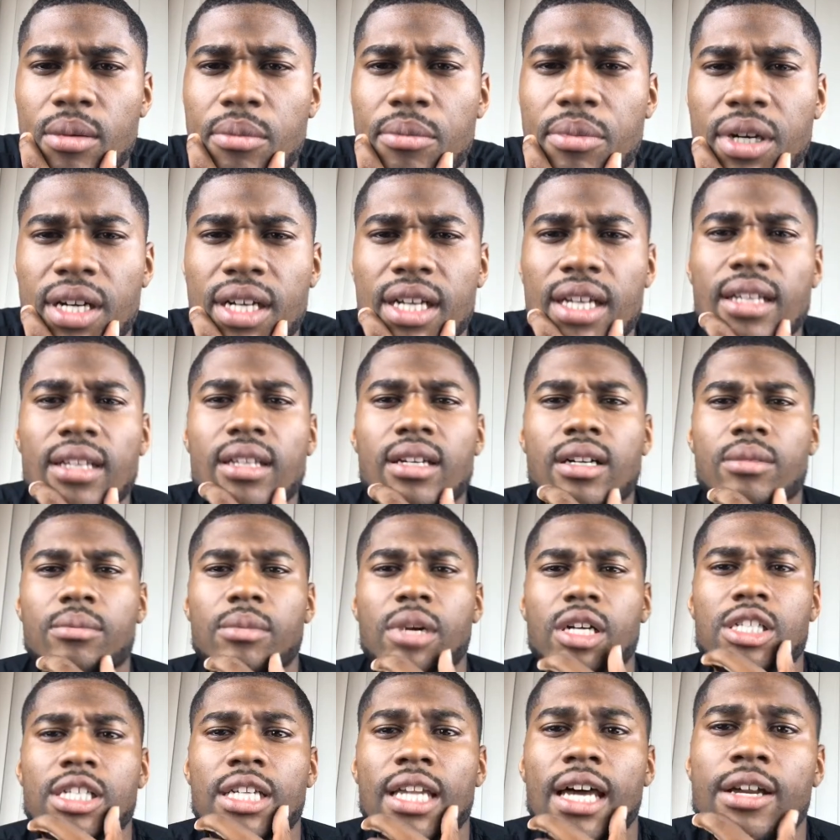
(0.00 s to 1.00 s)
Boogie look
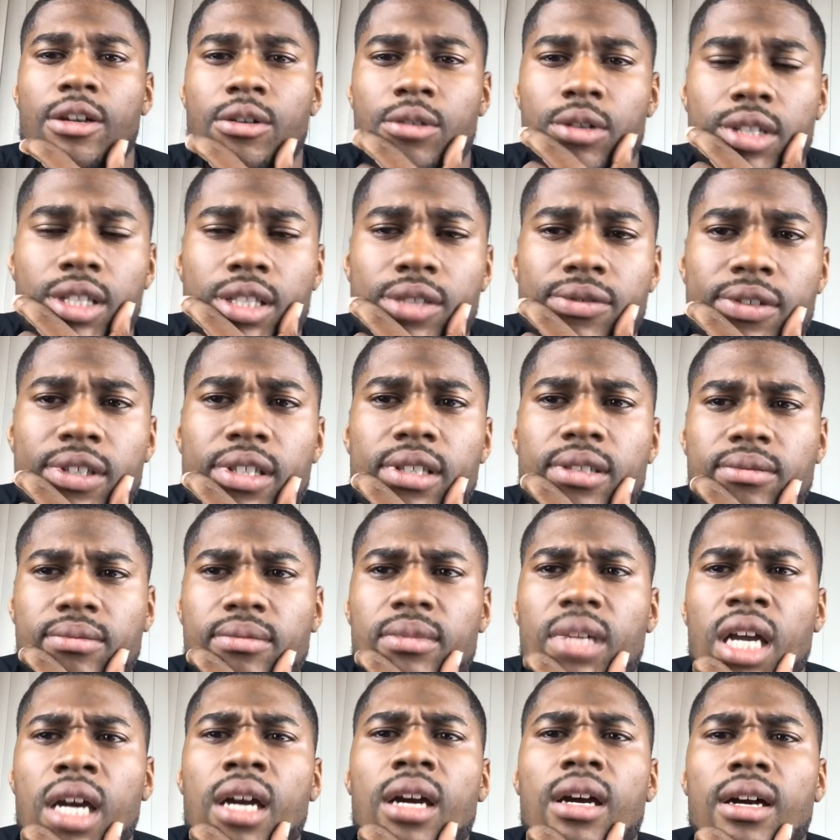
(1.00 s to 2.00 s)
much lighter on his feet.
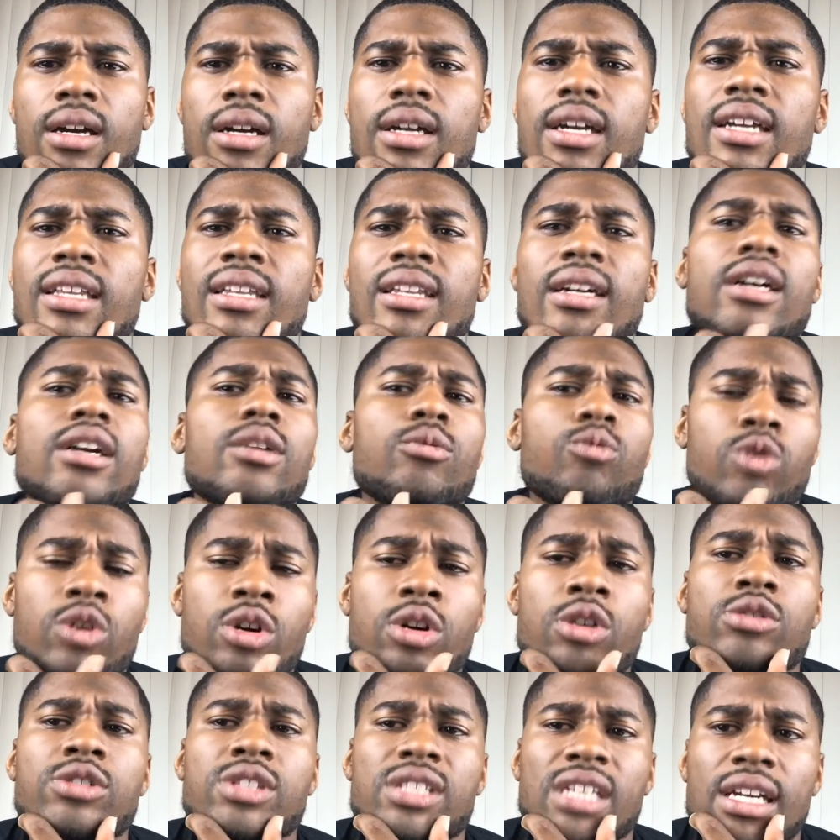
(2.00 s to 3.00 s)
Yeah, he look
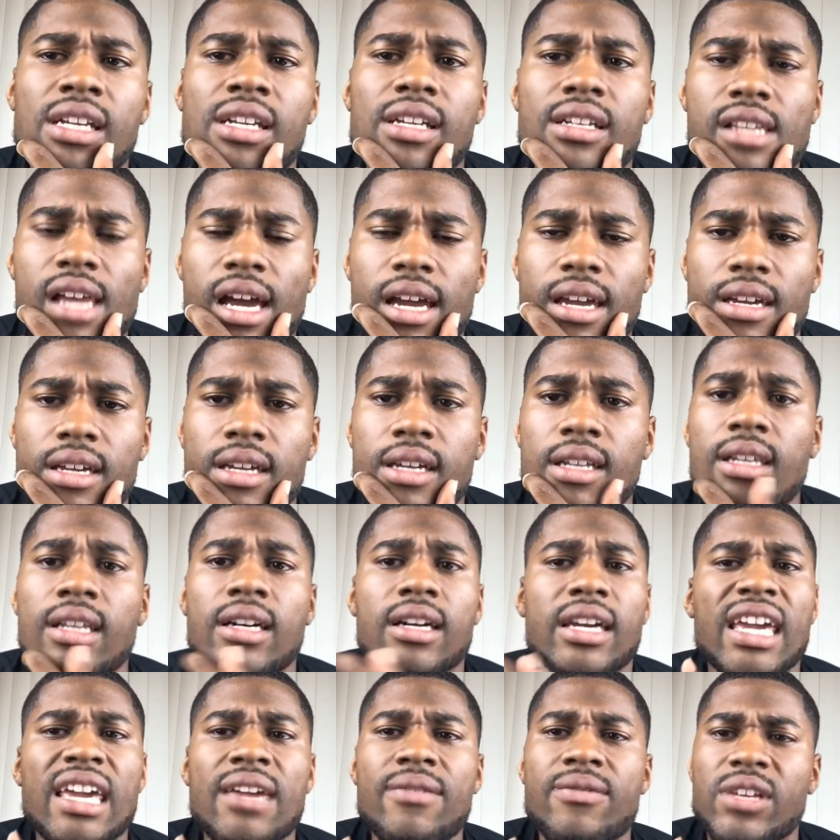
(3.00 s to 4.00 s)
real skinny. Like, he
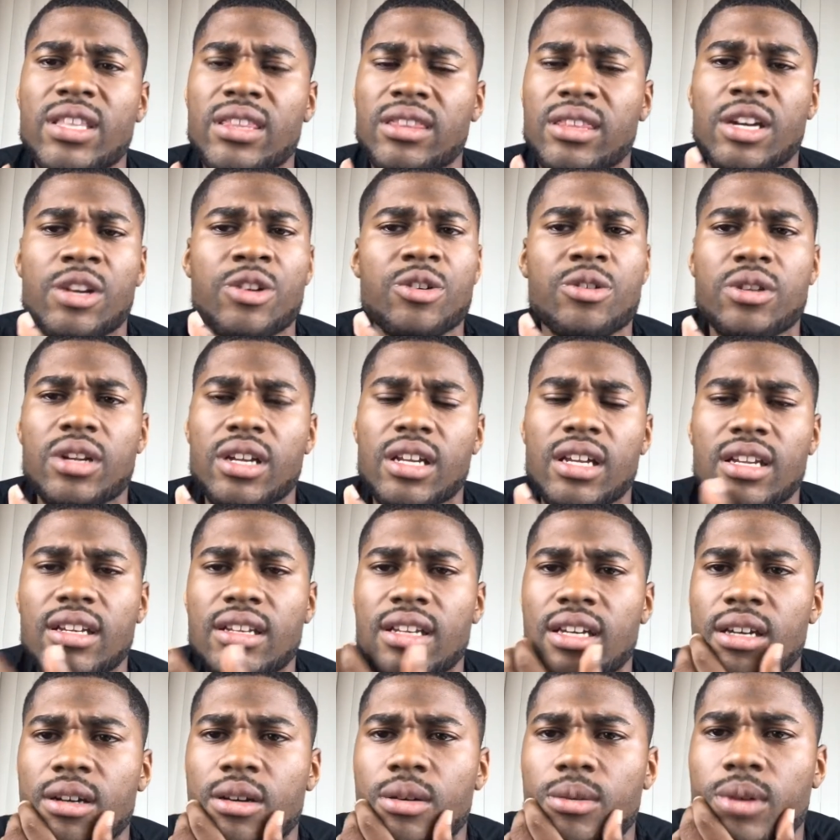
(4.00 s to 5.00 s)
look even thinner than he
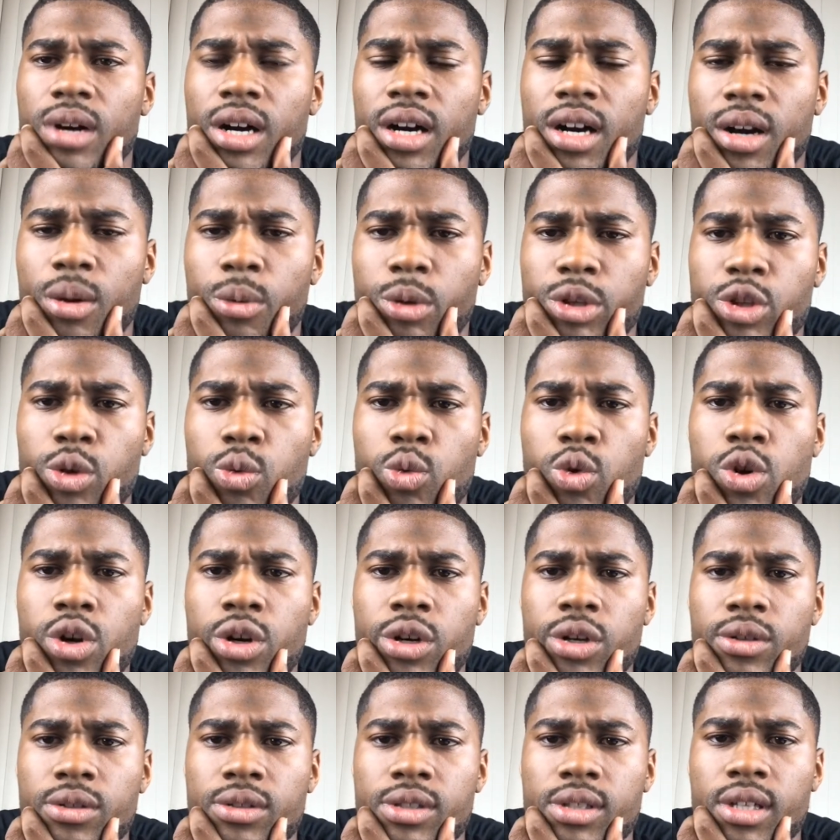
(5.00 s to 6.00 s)
did with the
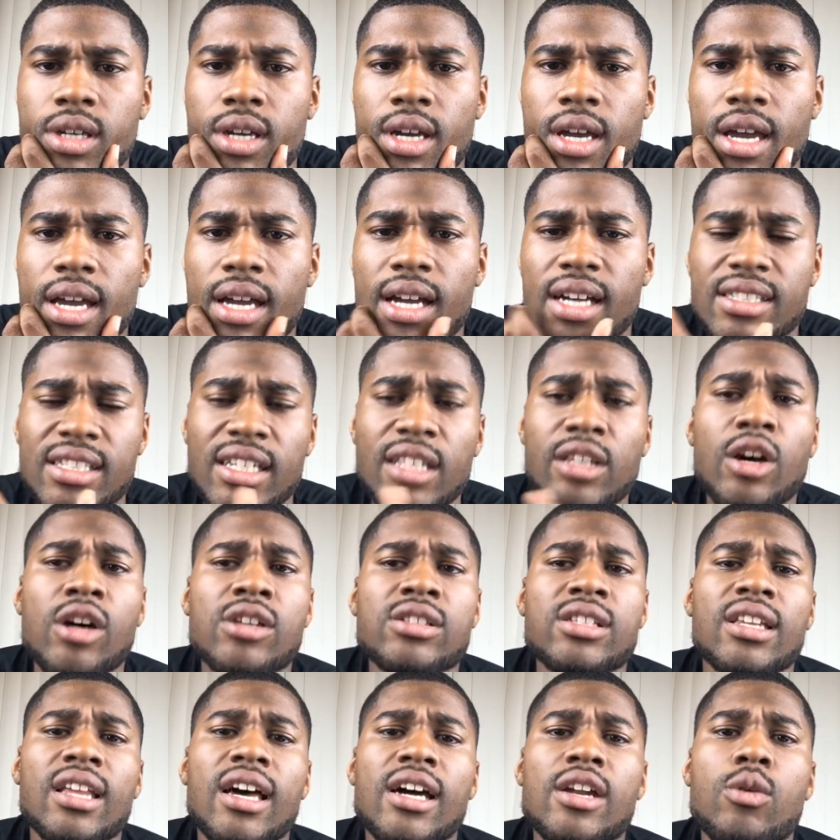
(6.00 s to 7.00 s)
Warriors. Because he
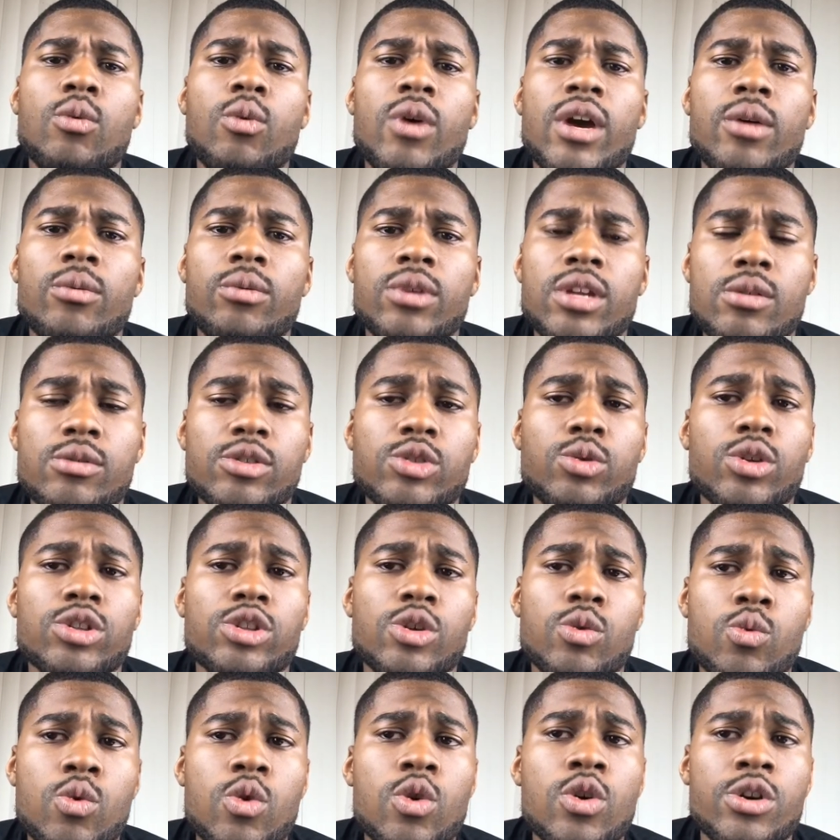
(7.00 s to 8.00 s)
lost a lot of weight when he was with
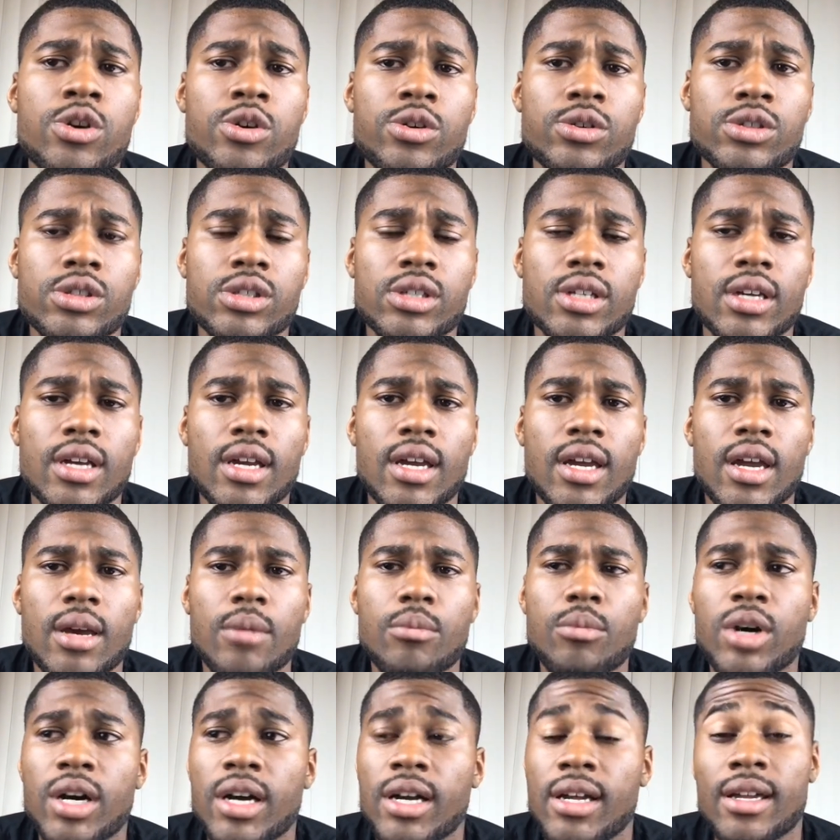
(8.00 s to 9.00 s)
the Warriors.
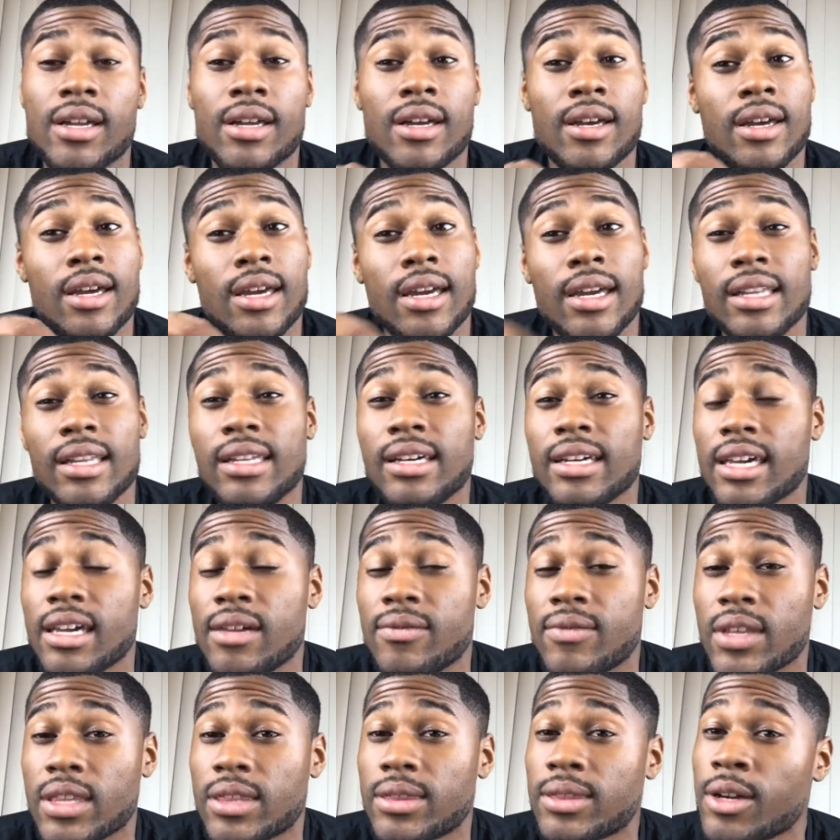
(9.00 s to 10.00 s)
But he look
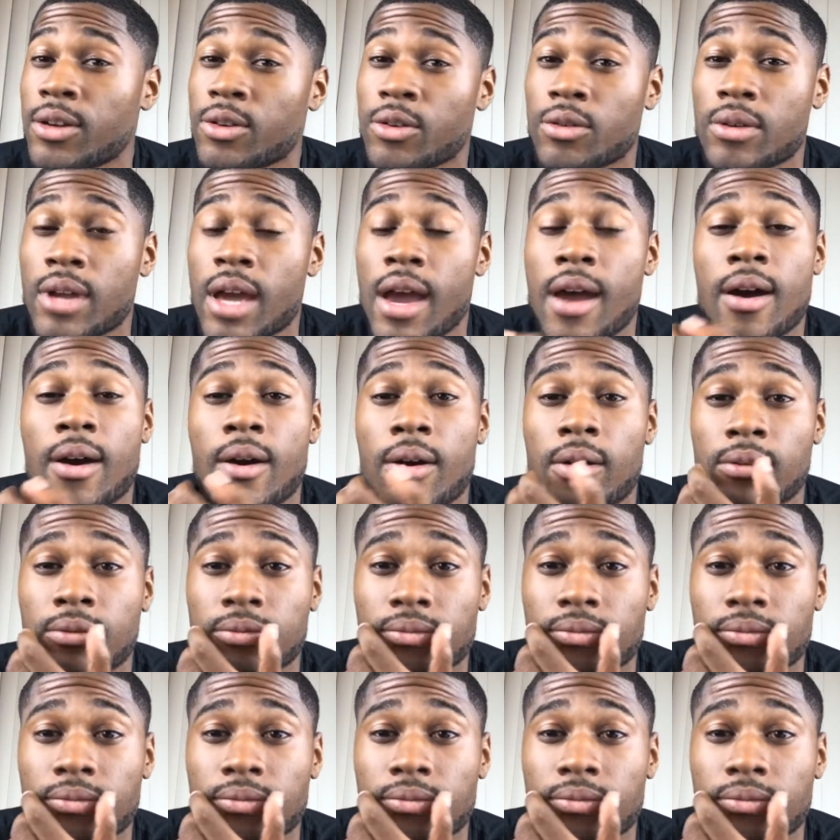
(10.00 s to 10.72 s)
even thinner now.